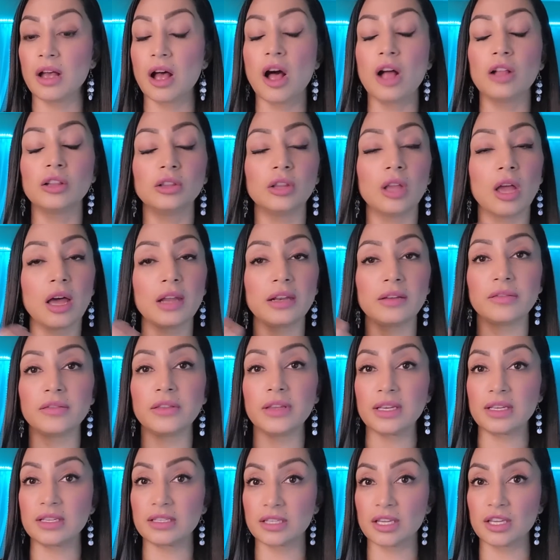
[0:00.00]
a lot of
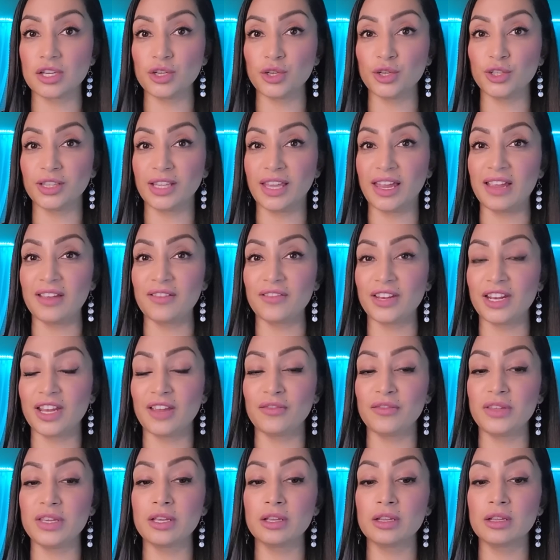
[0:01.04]
things in your life. And I
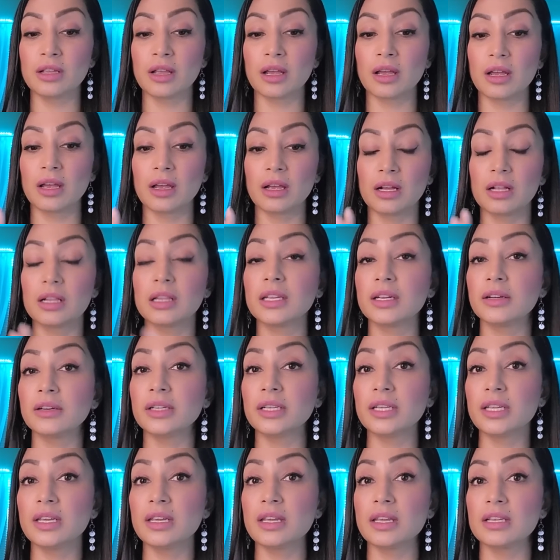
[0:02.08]
feel
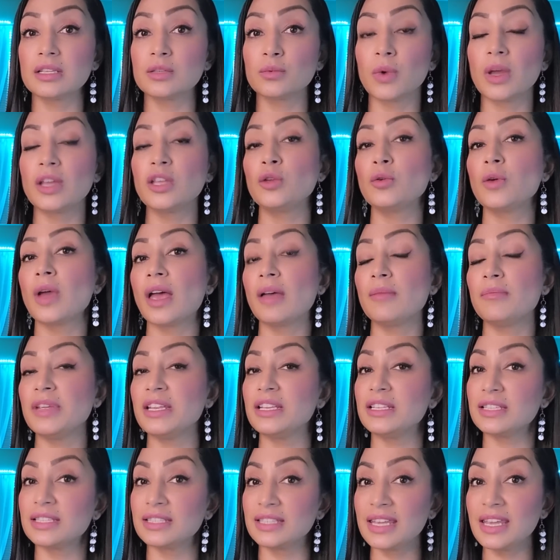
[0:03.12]
clarity is what you have
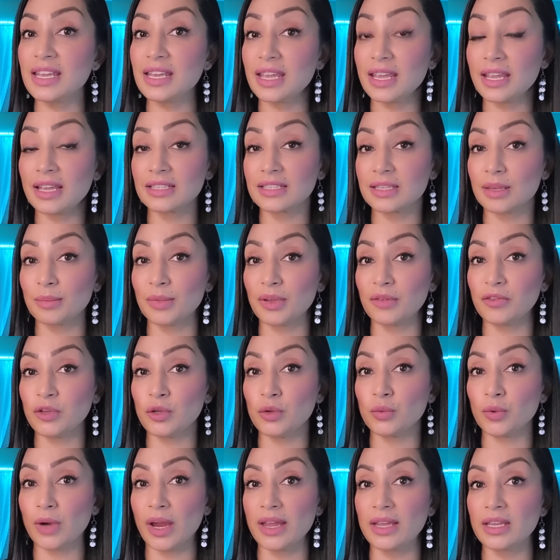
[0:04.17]
been seeking some of
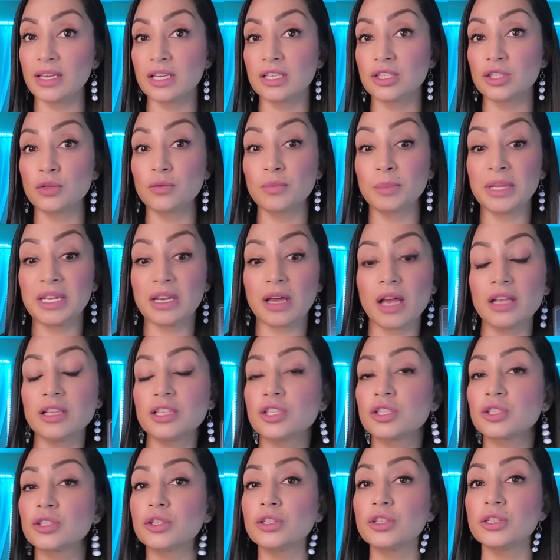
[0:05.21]
you right because you've been
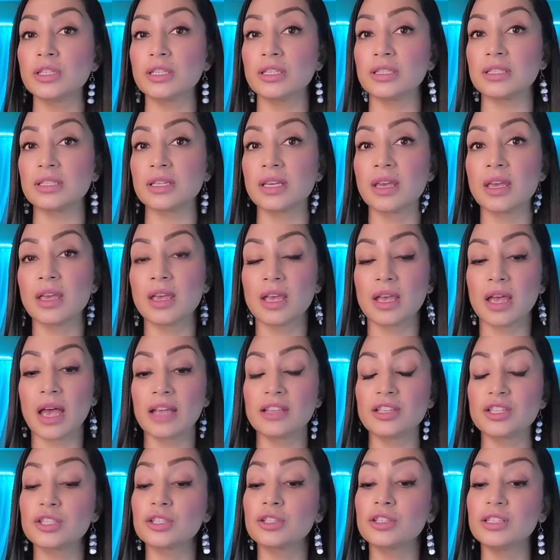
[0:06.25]
uncertain
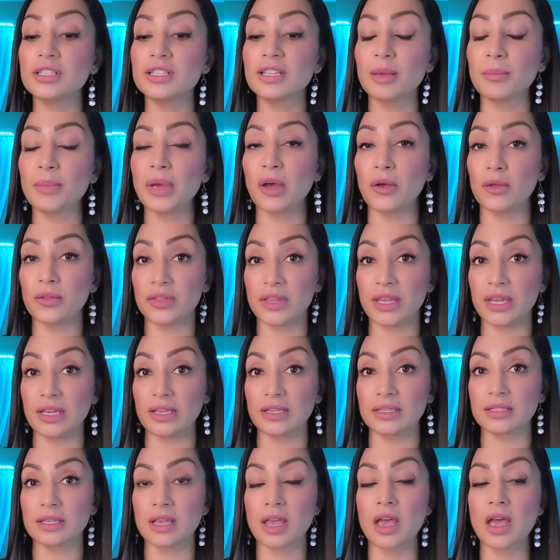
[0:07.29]
uncertain about
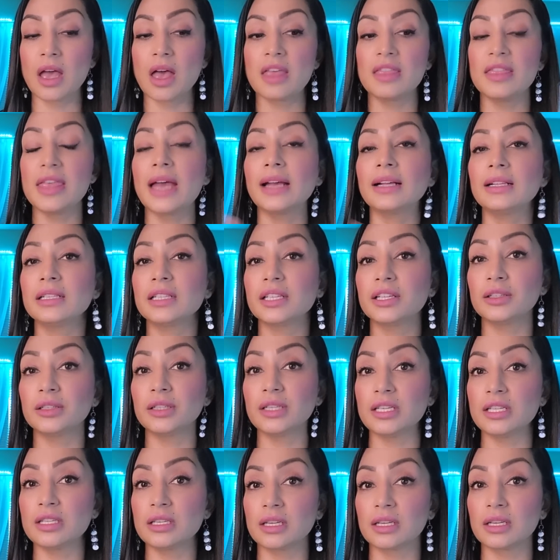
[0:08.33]
things that
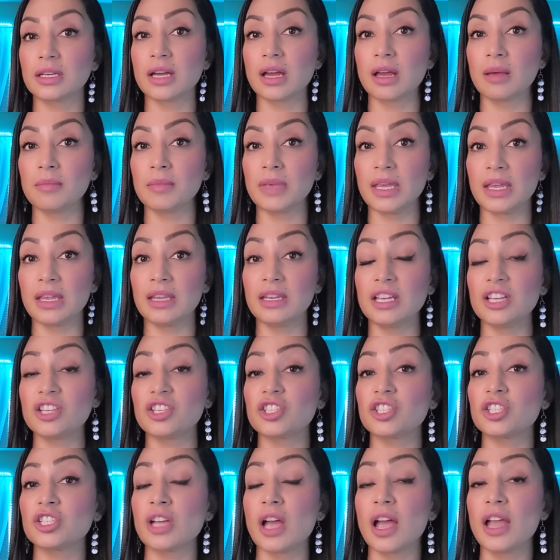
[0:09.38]
clarity is going to come in and
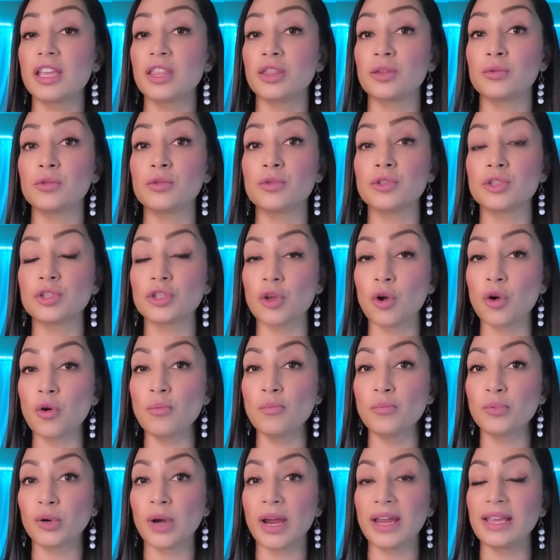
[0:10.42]
shine through so
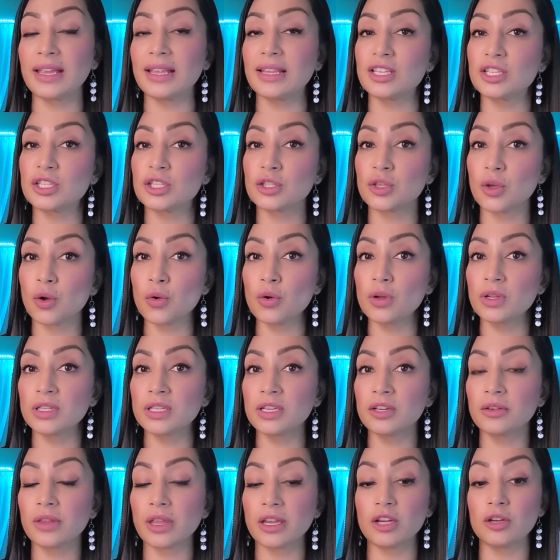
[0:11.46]
bright and so
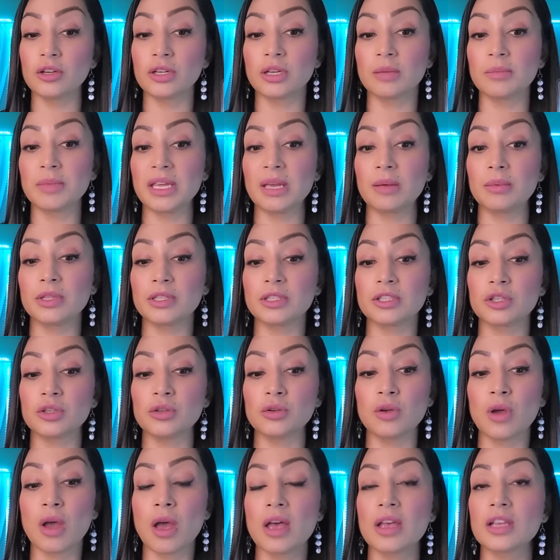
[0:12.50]
clear that you're going to be able
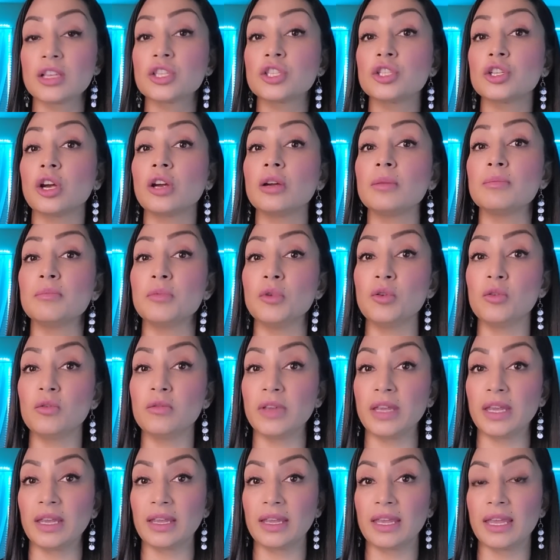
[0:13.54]
to start
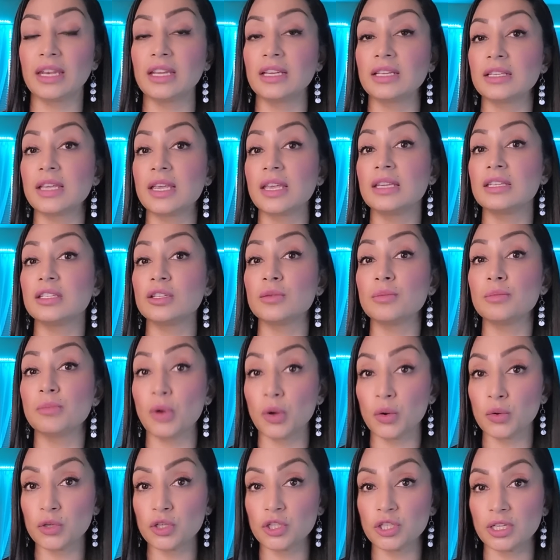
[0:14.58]
moving, getting into
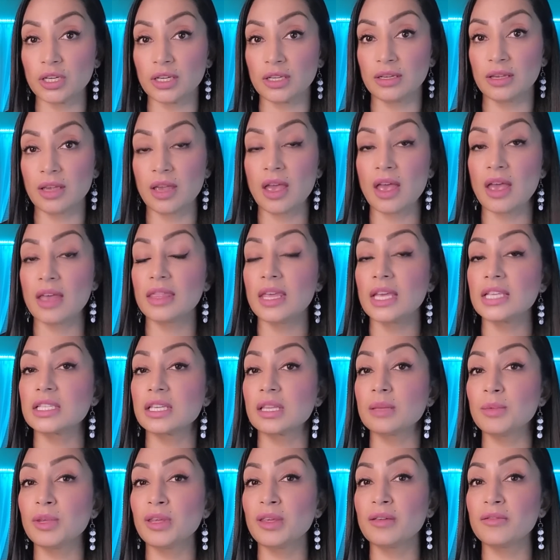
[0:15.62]
motion. That's
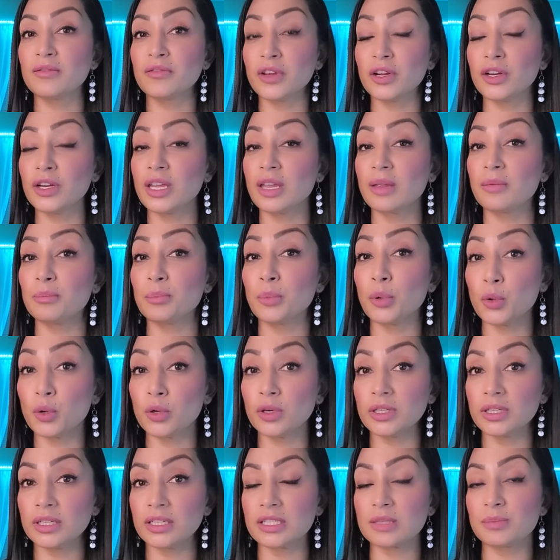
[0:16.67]
going to be very
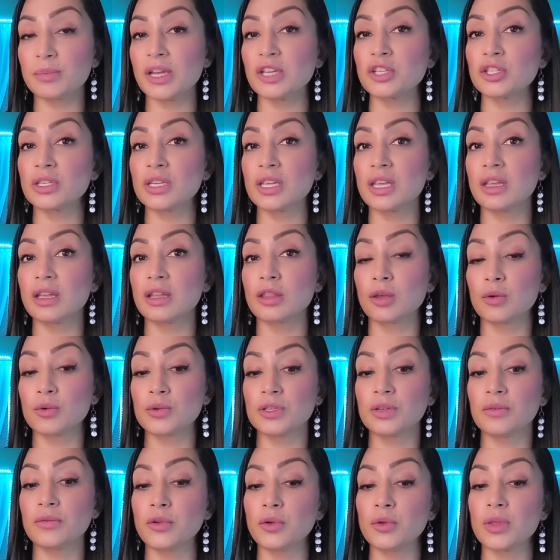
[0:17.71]
important, especially
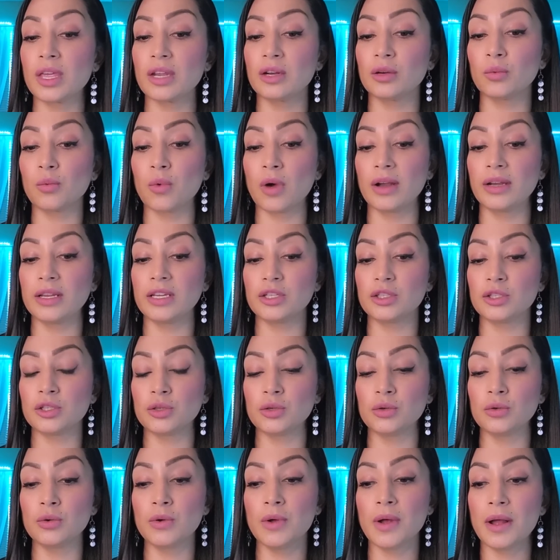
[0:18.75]
those of you that are wanting
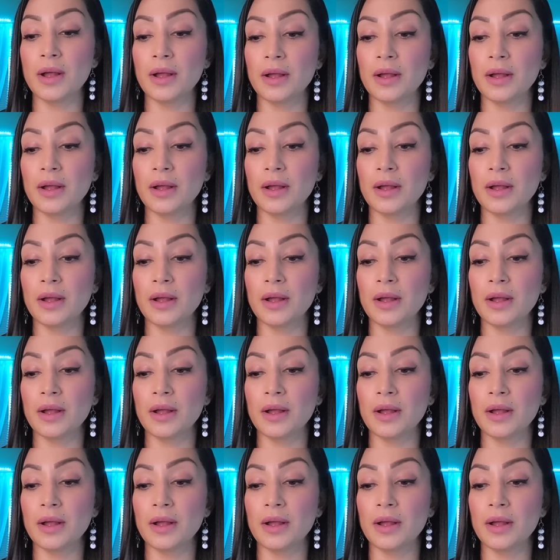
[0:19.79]
to